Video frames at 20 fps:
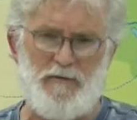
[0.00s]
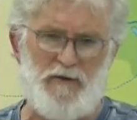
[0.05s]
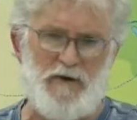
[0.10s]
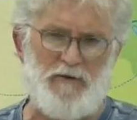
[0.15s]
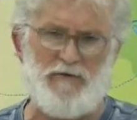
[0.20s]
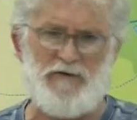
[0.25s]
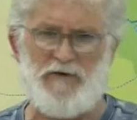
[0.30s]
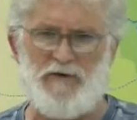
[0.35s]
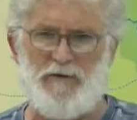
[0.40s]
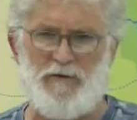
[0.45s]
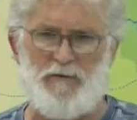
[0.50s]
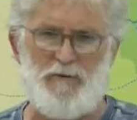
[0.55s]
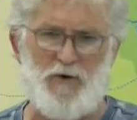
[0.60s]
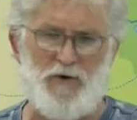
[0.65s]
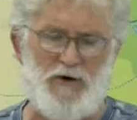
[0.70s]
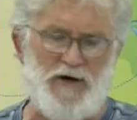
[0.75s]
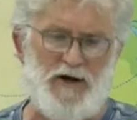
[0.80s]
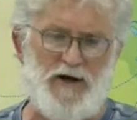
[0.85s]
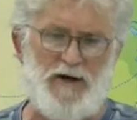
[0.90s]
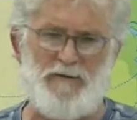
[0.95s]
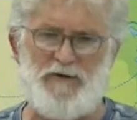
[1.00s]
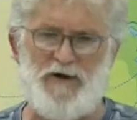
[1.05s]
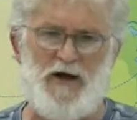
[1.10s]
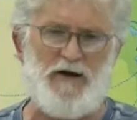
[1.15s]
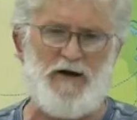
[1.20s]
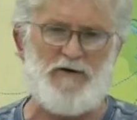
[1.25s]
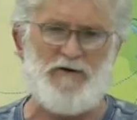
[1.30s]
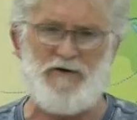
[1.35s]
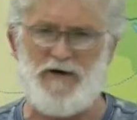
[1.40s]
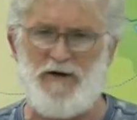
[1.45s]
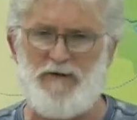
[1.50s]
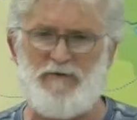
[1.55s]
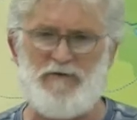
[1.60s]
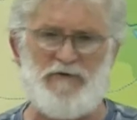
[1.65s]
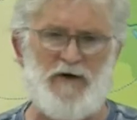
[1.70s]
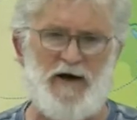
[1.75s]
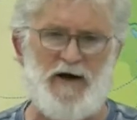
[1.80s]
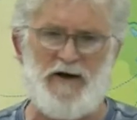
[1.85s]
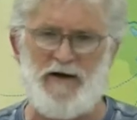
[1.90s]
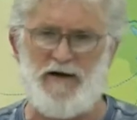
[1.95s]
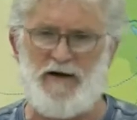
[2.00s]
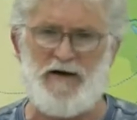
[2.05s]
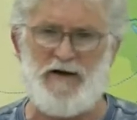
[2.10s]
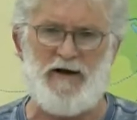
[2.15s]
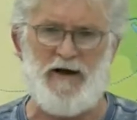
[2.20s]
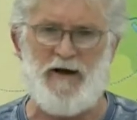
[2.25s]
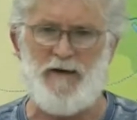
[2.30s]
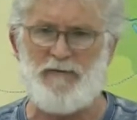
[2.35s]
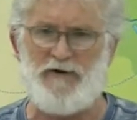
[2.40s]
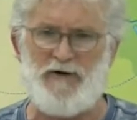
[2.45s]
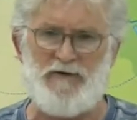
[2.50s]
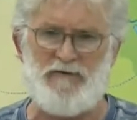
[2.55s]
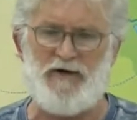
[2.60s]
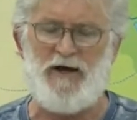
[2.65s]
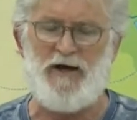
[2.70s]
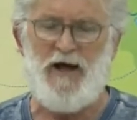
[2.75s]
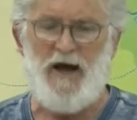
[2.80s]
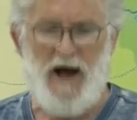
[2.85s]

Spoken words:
there was a boy named Daniel and he was taken into captivity.